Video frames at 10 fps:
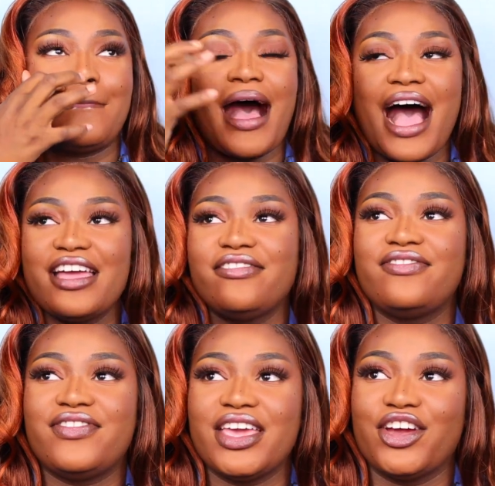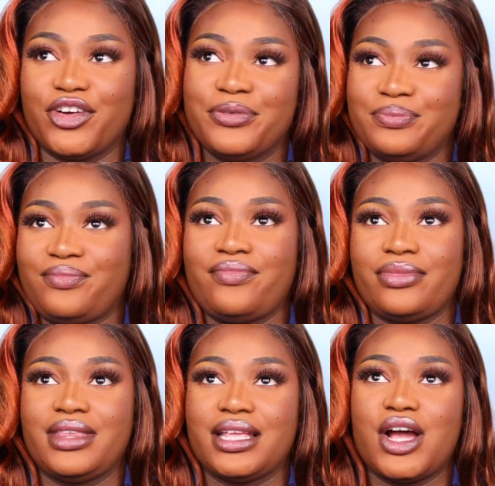I fear
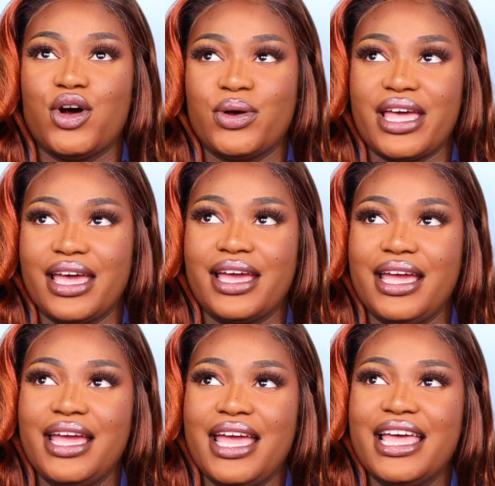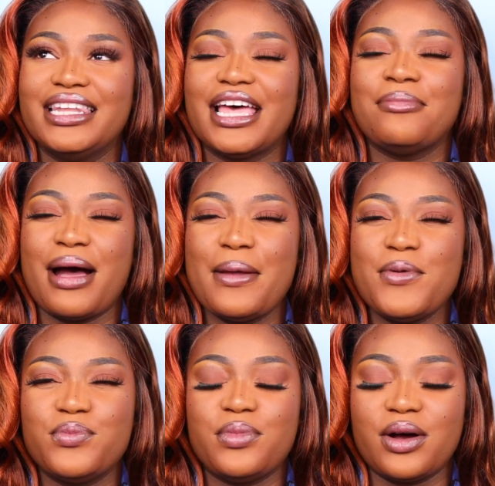okay like my
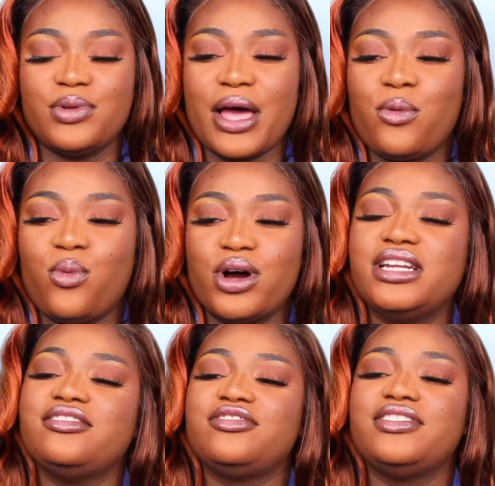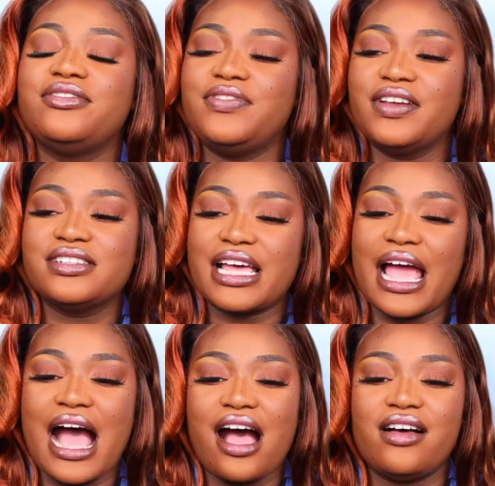like one of the fears i
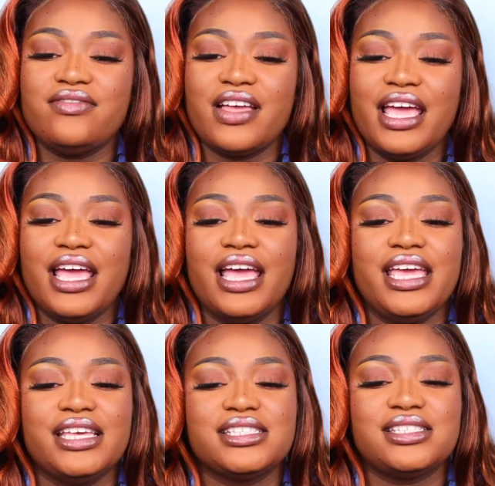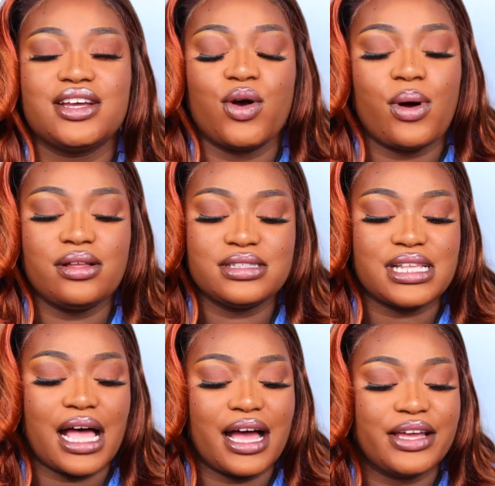have is to go
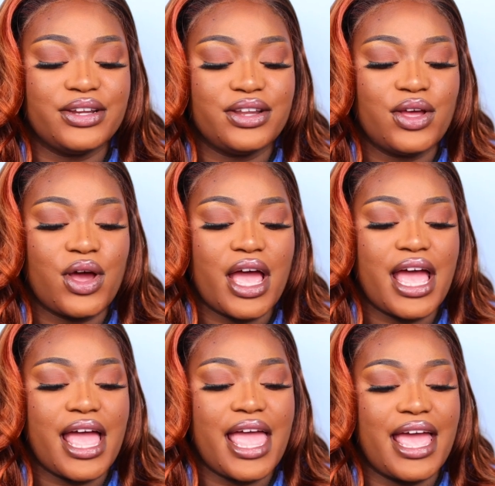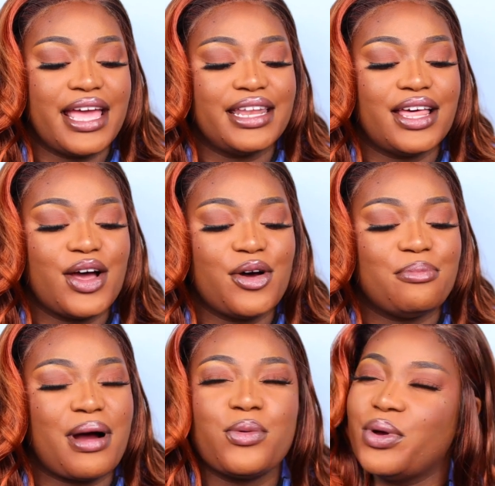outside and
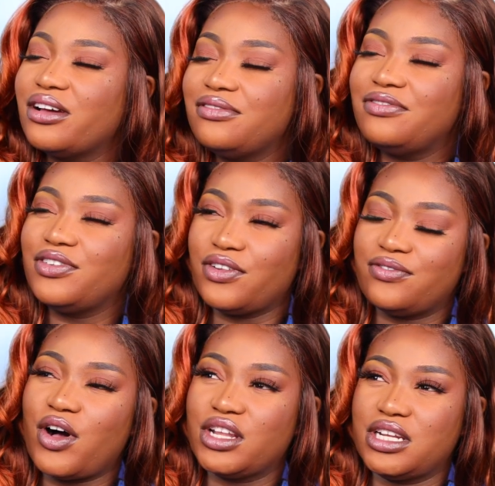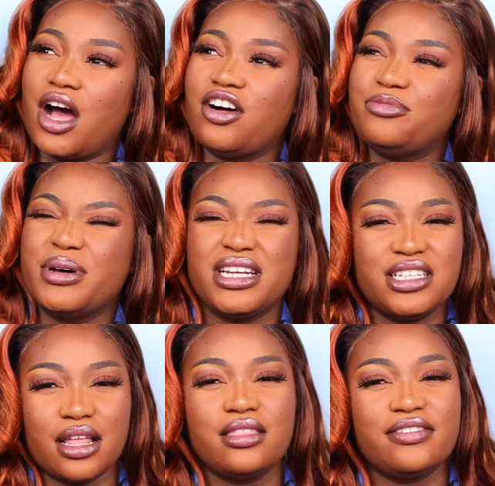my wig falling off but
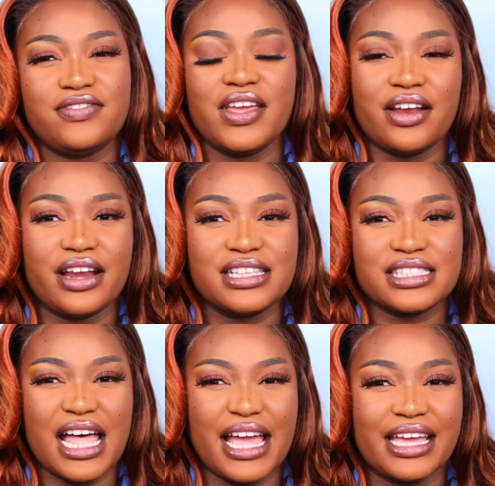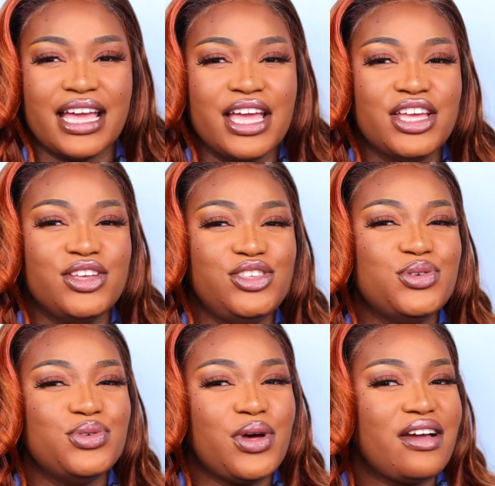another fear is like
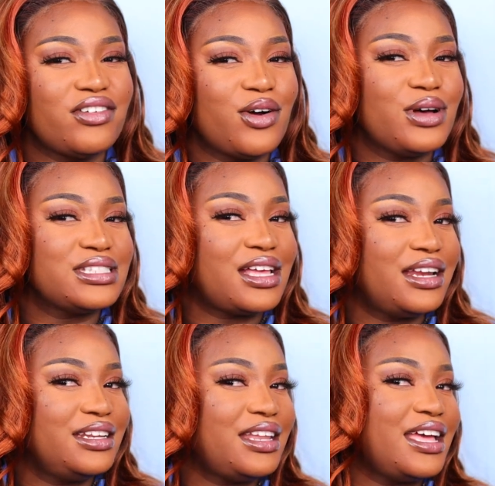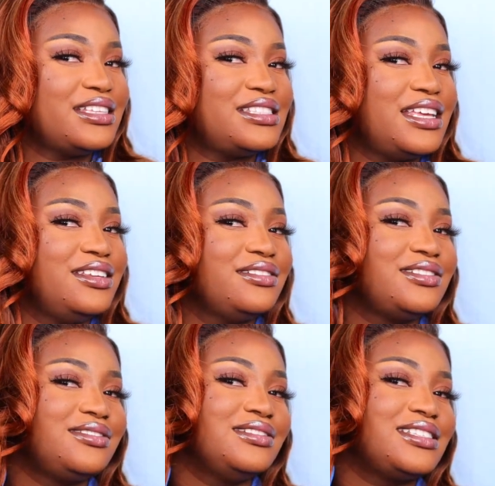you don't ever go outside and like say you're
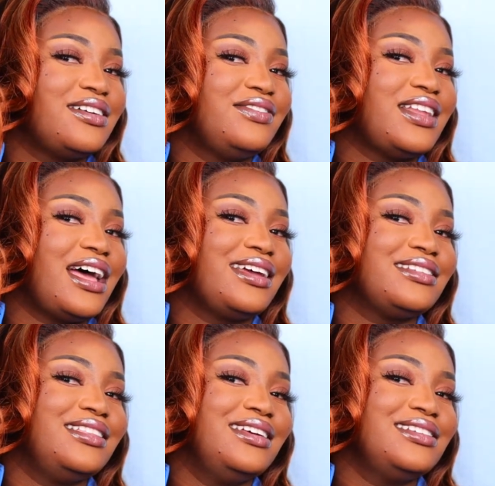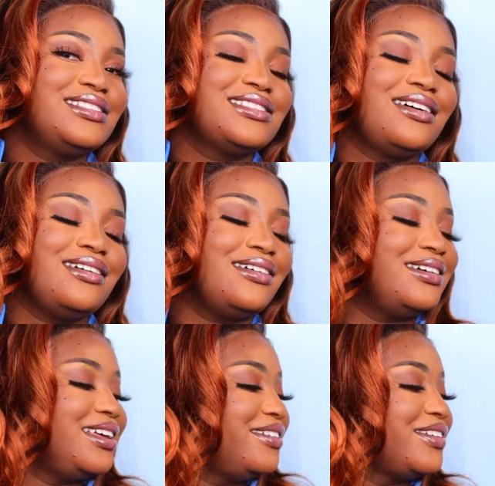doing something like this oh
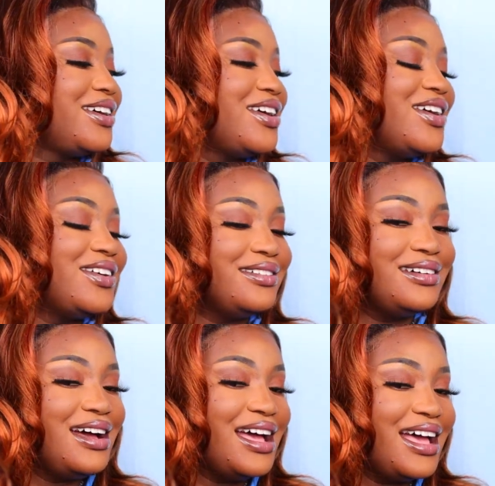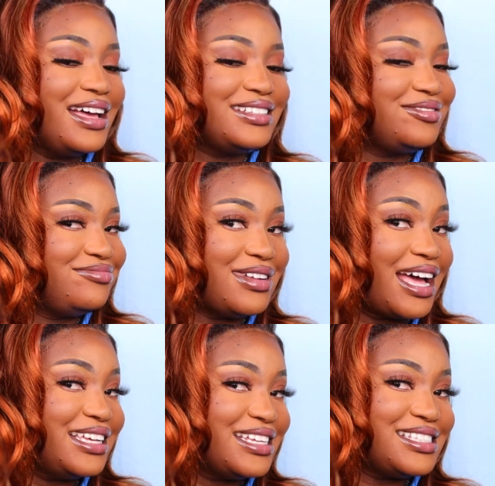here we go
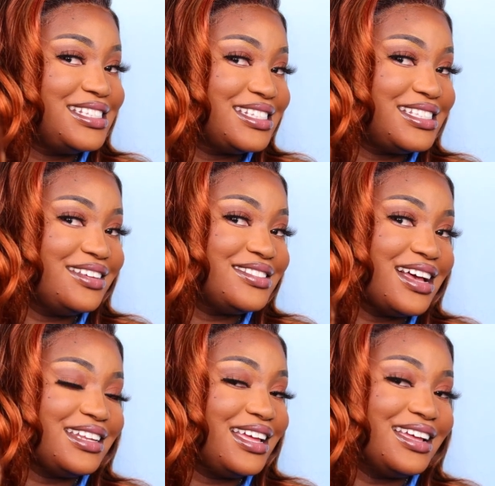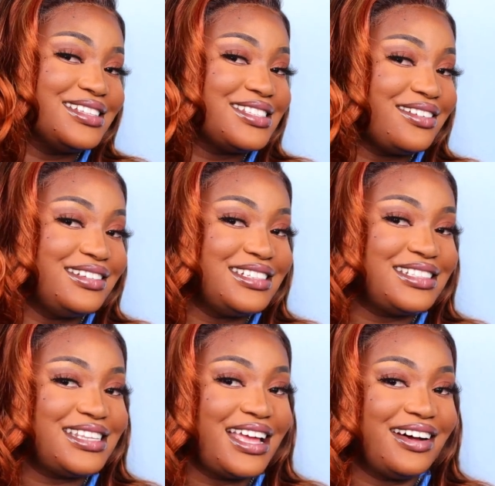i guess this gives y'all the answer on
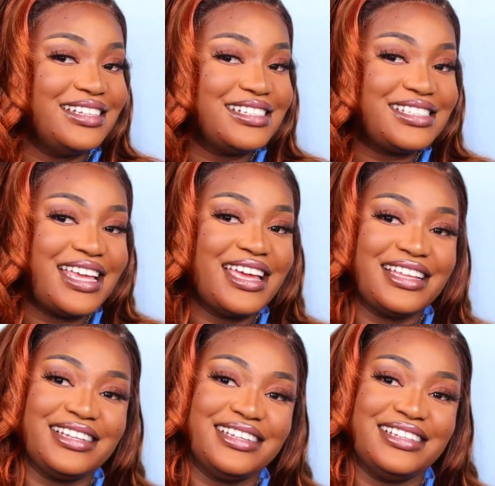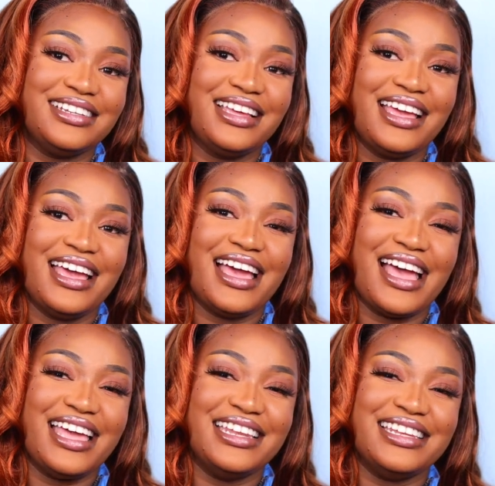the on the tangling
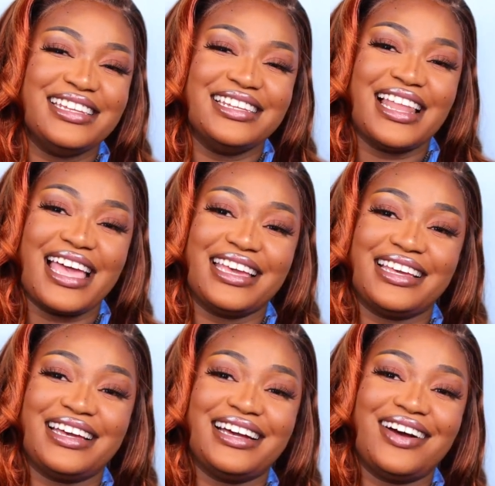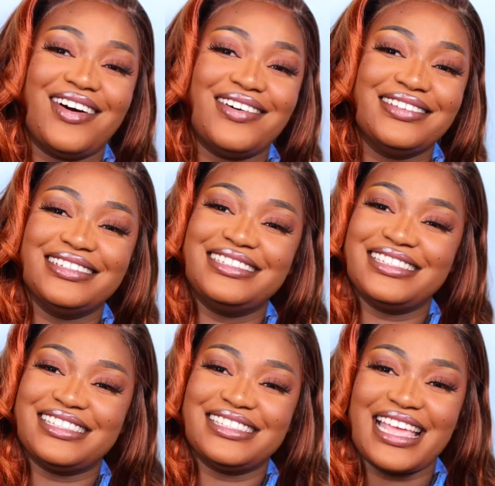and like all of
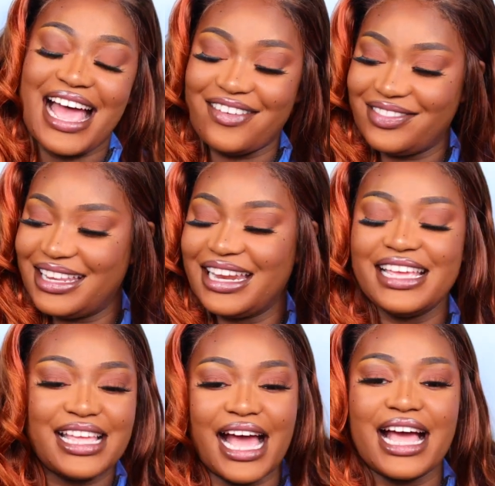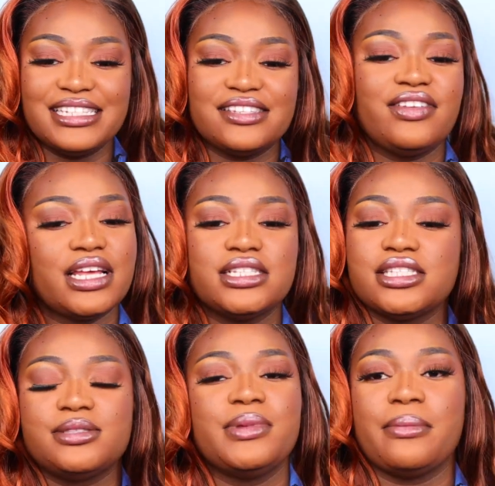this is happening it, i just feel like it
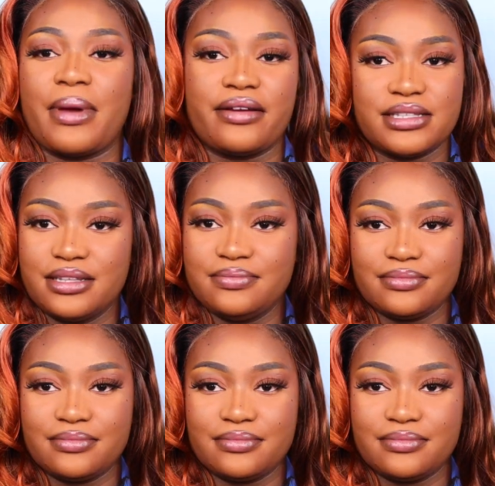just be embarrassing